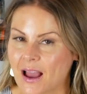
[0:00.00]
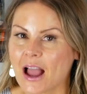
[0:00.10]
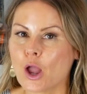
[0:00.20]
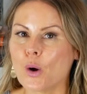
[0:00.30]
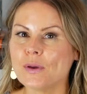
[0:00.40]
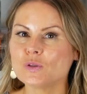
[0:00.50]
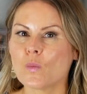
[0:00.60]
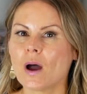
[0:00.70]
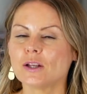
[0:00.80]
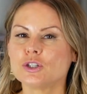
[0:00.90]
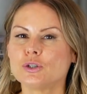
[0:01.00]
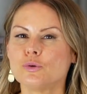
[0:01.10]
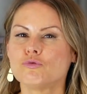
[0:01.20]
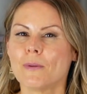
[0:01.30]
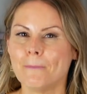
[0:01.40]
I always want
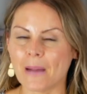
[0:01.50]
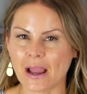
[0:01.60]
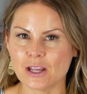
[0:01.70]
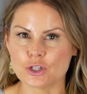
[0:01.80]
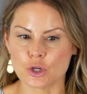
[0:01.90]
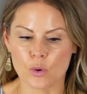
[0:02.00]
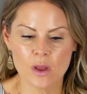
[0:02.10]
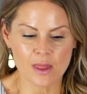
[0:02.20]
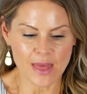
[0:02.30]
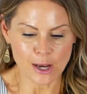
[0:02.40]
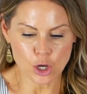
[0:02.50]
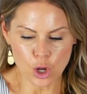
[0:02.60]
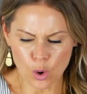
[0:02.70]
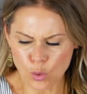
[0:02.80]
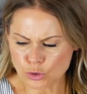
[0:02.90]
to remind you that
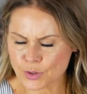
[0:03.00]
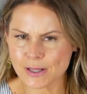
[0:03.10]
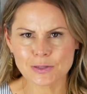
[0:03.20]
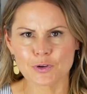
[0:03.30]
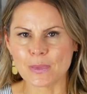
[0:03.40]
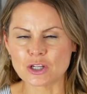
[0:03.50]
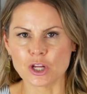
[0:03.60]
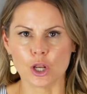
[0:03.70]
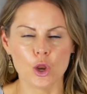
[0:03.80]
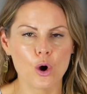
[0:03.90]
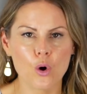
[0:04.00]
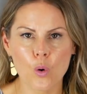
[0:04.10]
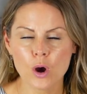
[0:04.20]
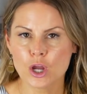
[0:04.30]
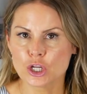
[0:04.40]
no transformation,
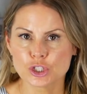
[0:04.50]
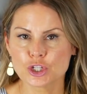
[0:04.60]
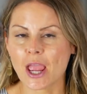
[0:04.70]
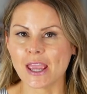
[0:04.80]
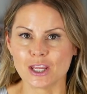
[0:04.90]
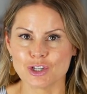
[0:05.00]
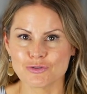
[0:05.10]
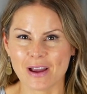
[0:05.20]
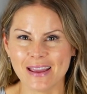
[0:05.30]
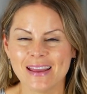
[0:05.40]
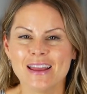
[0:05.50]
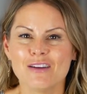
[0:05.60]
no change, right,